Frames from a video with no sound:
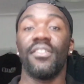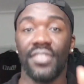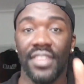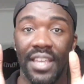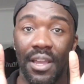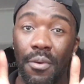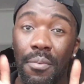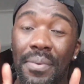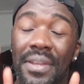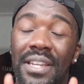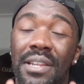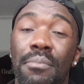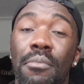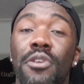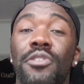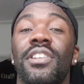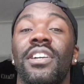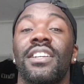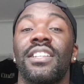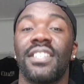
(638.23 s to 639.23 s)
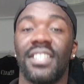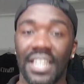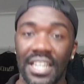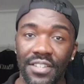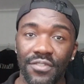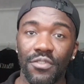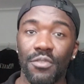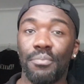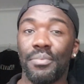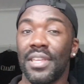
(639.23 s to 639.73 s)
They'll be the most
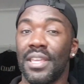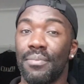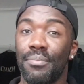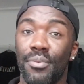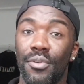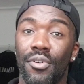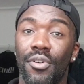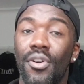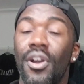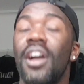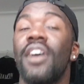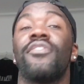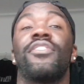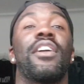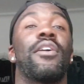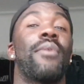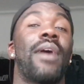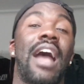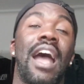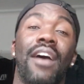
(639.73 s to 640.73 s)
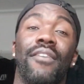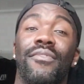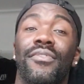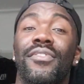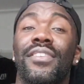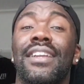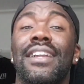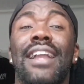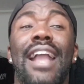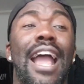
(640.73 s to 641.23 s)
successful people. They will
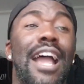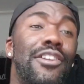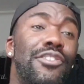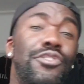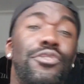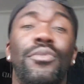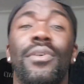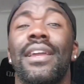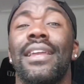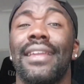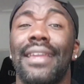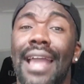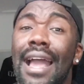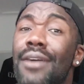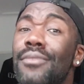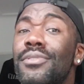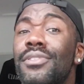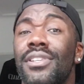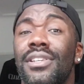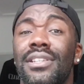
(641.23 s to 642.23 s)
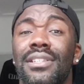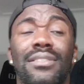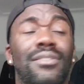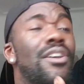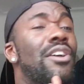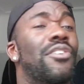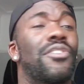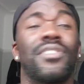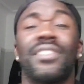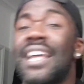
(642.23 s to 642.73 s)
have casual encounters
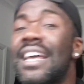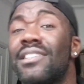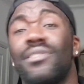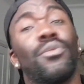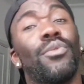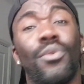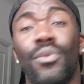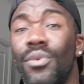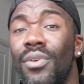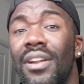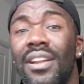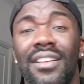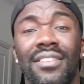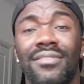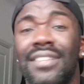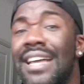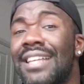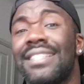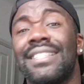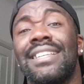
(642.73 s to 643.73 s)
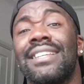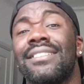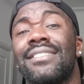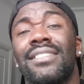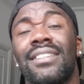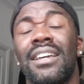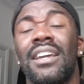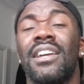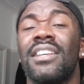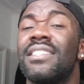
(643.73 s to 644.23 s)
because that's it.